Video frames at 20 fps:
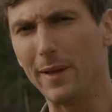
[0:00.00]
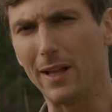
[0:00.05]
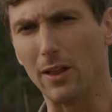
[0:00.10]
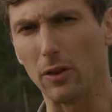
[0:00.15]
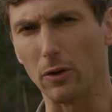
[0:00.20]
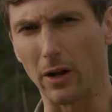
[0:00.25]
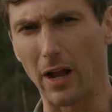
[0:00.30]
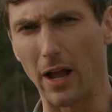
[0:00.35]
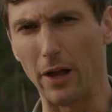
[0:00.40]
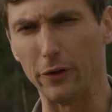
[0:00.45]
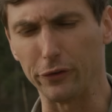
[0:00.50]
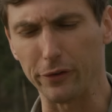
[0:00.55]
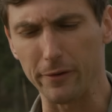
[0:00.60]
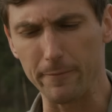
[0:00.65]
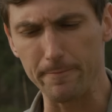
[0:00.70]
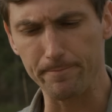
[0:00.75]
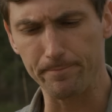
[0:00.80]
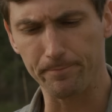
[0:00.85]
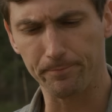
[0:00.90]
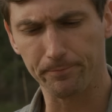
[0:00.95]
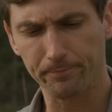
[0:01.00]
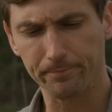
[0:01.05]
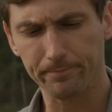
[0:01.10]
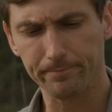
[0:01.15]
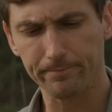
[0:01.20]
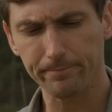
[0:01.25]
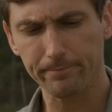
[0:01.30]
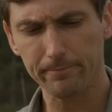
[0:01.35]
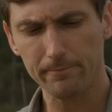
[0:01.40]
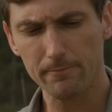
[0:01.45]
clear guys,
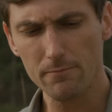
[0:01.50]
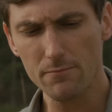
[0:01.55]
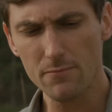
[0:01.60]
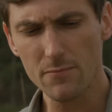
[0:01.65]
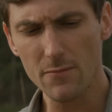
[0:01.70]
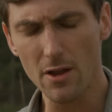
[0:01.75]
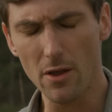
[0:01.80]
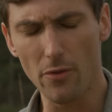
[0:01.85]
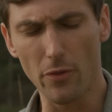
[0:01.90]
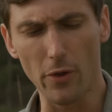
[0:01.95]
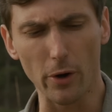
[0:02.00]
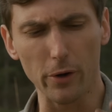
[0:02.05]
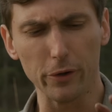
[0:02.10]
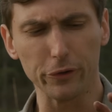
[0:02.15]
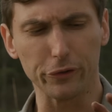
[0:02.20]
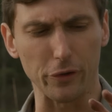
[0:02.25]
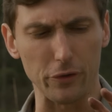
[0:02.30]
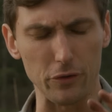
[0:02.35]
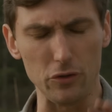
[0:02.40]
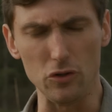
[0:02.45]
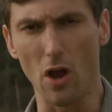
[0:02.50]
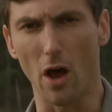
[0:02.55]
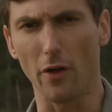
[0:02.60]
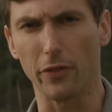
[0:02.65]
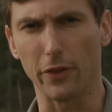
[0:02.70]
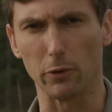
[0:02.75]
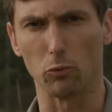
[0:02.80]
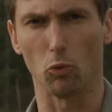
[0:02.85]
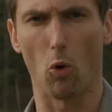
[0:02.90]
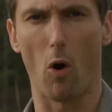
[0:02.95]
there is
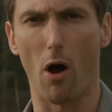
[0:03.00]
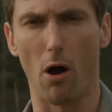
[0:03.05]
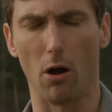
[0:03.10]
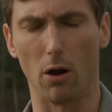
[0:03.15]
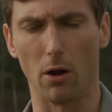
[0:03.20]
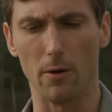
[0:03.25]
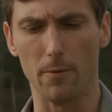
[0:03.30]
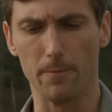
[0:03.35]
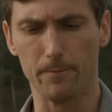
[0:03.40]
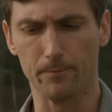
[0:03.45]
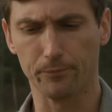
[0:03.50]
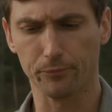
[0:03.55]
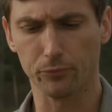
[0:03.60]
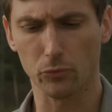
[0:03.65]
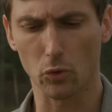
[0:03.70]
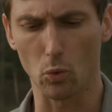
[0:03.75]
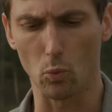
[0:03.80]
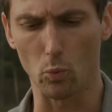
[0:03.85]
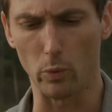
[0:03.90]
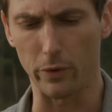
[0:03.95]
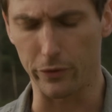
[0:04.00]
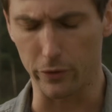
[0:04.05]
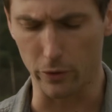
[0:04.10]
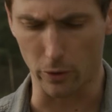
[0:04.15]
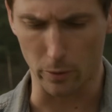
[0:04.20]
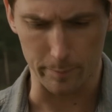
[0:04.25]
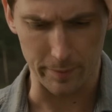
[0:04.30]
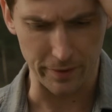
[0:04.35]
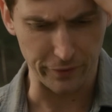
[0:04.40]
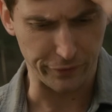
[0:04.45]
nothing wrong with
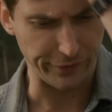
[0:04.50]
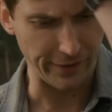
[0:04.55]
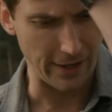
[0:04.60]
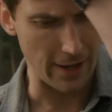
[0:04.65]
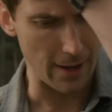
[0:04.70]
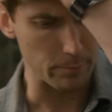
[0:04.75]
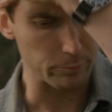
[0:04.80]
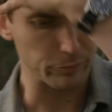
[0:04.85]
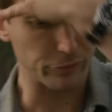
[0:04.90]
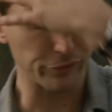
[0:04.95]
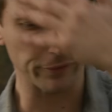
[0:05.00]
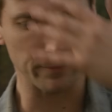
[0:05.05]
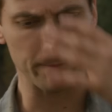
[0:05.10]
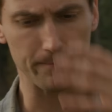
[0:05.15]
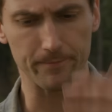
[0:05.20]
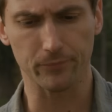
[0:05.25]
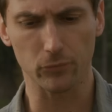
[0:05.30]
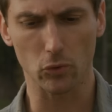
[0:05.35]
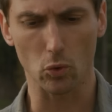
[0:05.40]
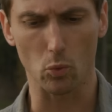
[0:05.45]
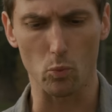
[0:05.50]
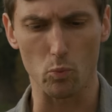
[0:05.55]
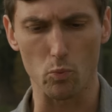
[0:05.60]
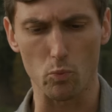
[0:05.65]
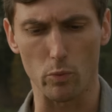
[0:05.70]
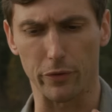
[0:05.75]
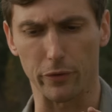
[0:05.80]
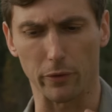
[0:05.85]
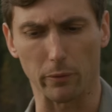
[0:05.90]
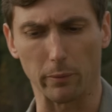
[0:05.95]
your BCMs,
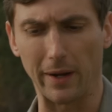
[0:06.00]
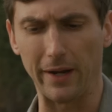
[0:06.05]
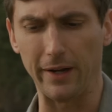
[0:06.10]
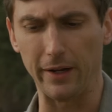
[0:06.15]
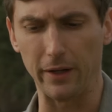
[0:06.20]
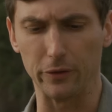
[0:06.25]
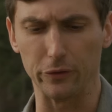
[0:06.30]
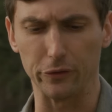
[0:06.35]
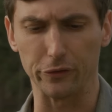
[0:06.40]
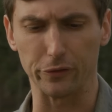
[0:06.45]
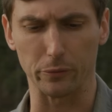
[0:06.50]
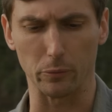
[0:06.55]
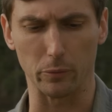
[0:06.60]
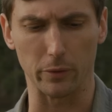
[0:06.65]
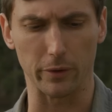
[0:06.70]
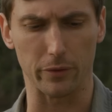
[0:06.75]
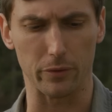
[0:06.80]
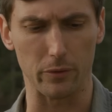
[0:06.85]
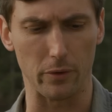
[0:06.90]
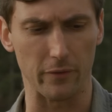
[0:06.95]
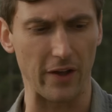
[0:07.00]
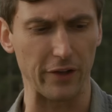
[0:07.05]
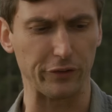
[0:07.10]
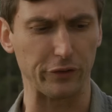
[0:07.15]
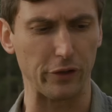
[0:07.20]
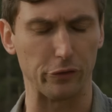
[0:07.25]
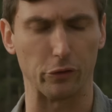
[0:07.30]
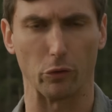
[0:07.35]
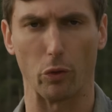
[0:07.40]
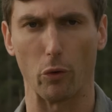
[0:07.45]
with your Radians, with
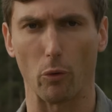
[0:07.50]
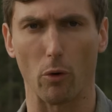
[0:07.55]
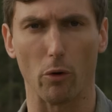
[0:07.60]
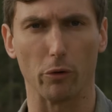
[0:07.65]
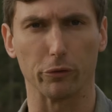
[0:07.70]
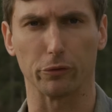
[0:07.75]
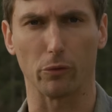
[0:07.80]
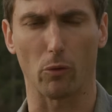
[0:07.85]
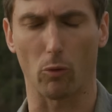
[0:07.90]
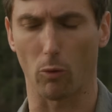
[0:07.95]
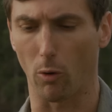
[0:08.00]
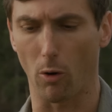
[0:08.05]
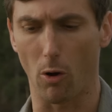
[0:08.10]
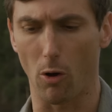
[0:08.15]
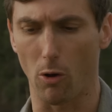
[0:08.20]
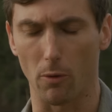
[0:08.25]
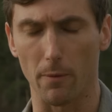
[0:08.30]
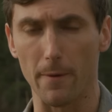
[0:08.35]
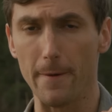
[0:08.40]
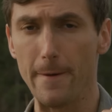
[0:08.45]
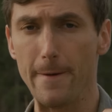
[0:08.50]
Noveske's. they Rolls are all